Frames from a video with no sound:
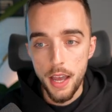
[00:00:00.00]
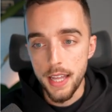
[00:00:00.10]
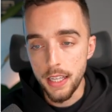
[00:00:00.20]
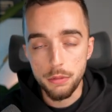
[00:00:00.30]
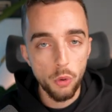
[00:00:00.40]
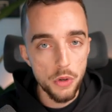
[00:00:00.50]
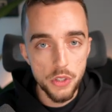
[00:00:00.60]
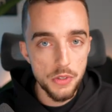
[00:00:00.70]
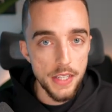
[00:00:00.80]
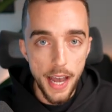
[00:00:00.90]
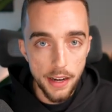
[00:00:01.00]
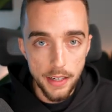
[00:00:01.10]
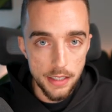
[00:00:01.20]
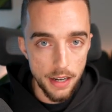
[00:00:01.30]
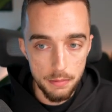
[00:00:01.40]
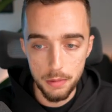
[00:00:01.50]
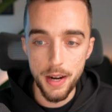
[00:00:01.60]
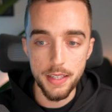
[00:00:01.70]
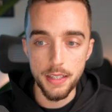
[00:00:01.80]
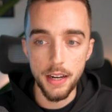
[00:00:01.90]
And then of course there's the editing time on
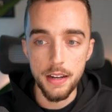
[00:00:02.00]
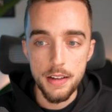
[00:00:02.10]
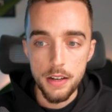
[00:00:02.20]
my side.